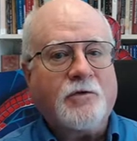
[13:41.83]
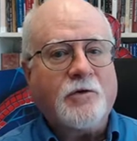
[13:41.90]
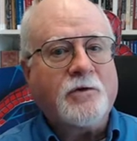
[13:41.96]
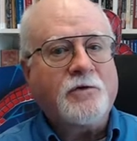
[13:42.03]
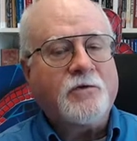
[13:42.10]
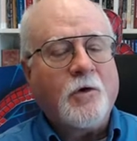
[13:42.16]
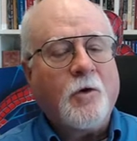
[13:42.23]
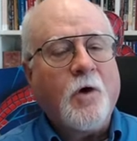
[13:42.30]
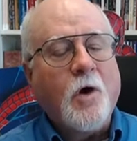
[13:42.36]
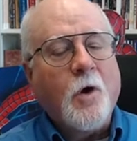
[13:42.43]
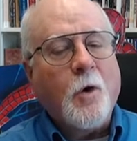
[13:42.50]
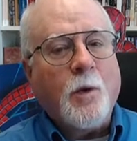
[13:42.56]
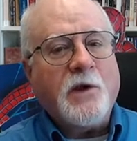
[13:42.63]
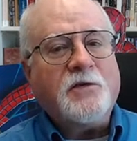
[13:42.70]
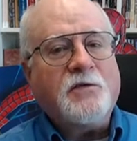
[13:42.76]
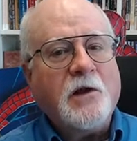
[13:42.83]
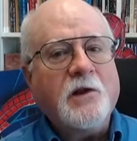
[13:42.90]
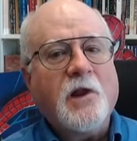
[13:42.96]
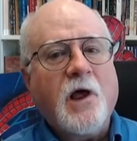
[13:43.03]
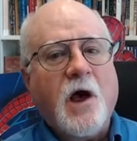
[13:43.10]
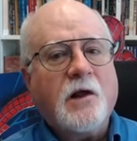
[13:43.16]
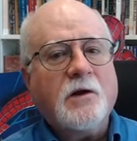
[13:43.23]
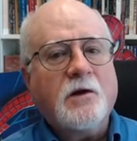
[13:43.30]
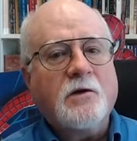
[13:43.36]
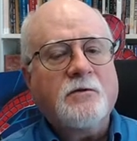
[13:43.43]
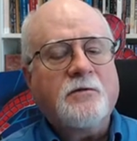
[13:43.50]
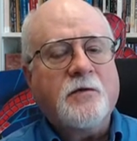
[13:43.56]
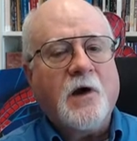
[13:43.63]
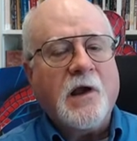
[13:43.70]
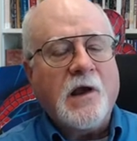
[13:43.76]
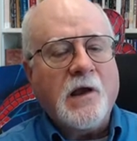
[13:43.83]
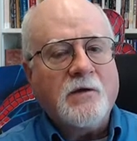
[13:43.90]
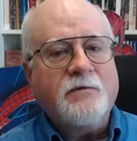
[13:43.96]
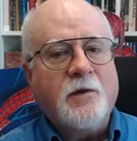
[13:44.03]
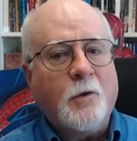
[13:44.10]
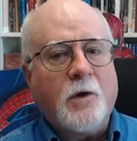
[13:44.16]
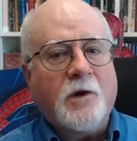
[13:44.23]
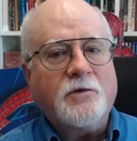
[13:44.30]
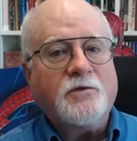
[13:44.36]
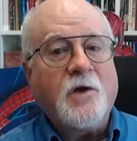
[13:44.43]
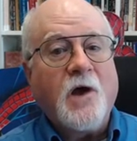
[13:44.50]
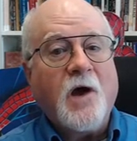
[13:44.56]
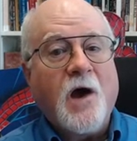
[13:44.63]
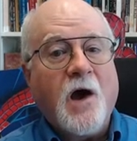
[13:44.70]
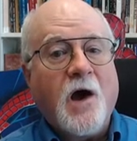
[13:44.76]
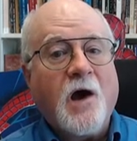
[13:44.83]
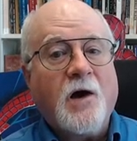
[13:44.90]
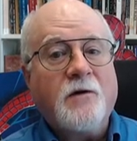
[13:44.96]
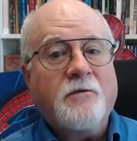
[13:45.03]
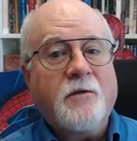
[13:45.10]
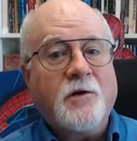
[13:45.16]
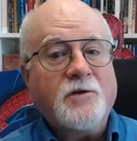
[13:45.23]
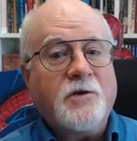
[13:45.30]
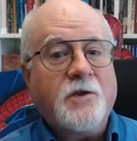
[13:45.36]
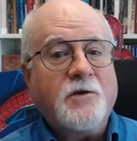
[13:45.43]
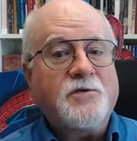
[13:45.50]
And so we see a lot of influence of the